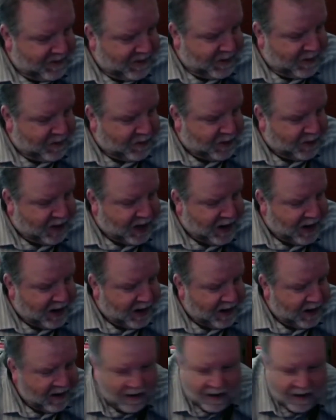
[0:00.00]

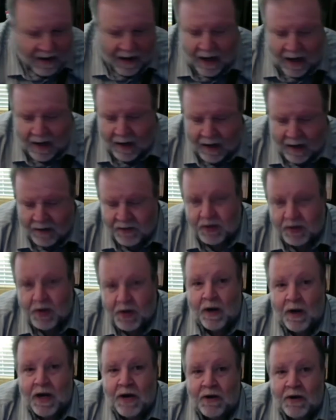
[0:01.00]
Okay. Do
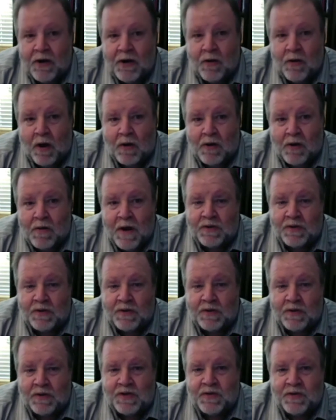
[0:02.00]
you want to hear You Welcome
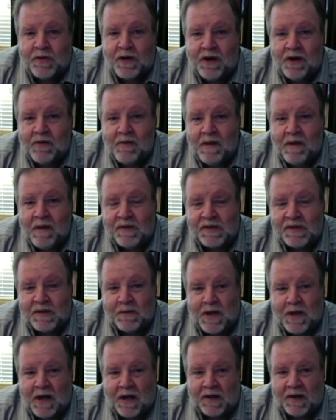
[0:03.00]
Here, or would you want to hear maybe
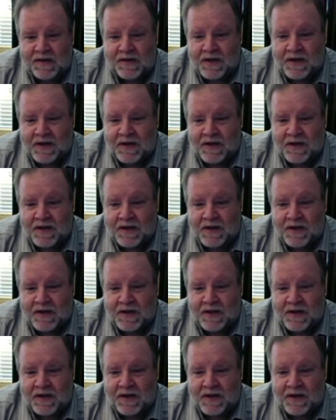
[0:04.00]
something else?